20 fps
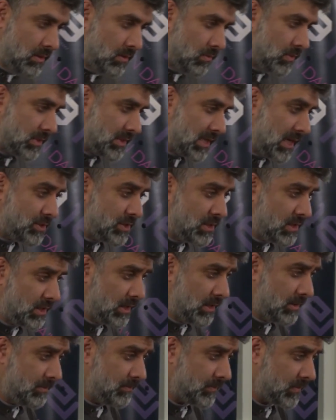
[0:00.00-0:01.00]
was
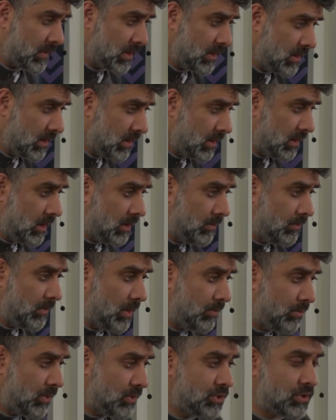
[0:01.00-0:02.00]
actually
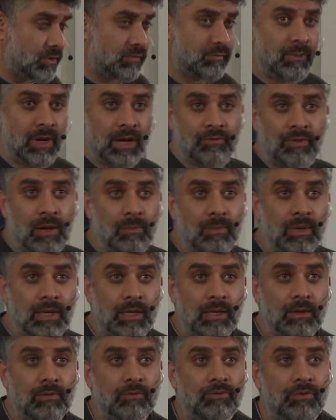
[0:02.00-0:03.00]
a bunch of my
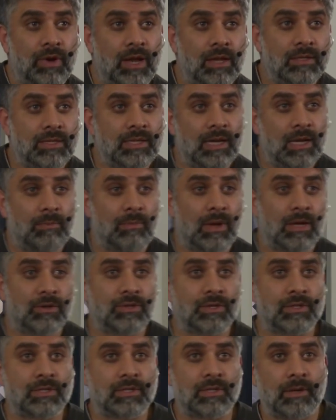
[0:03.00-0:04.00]
family and friends here in
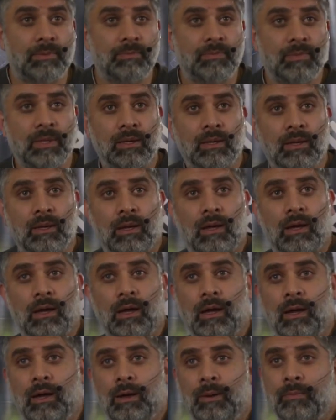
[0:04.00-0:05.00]
Manchester.
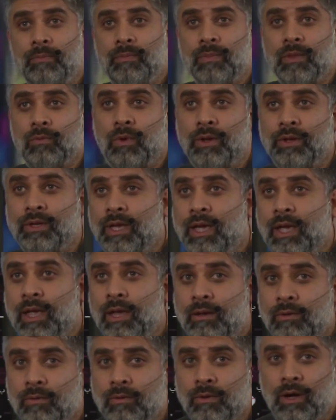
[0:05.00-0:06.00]
One day,